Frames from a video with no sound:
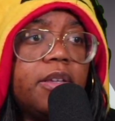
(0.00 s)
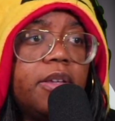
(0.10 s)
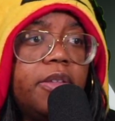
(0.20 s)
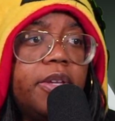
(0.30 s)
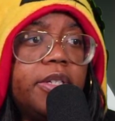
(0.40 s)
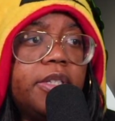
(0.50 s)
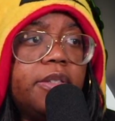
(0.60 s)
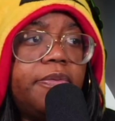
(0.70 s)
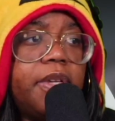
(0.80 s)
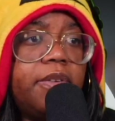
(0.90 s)
Oh, there's
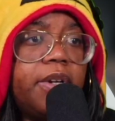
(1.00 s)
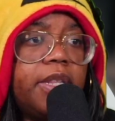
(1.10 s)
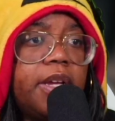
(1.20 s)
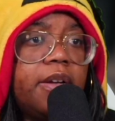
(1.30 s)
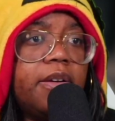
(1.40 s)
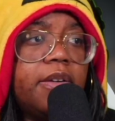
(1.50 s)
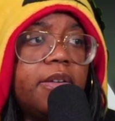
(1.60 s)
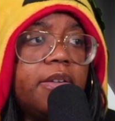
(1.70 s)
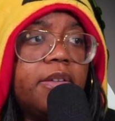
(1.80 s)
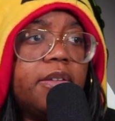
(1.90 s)
the feet right there.
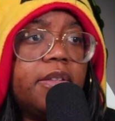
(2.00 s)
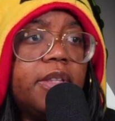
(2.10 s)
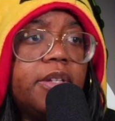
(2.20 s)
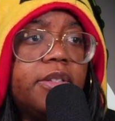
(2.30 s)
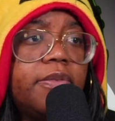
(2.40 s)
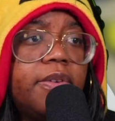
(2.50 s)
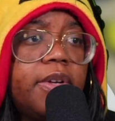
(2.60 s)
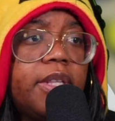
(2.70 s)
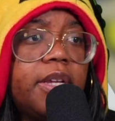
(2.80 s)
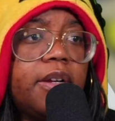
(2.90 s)
There's the feet
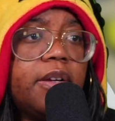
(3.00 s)
right there.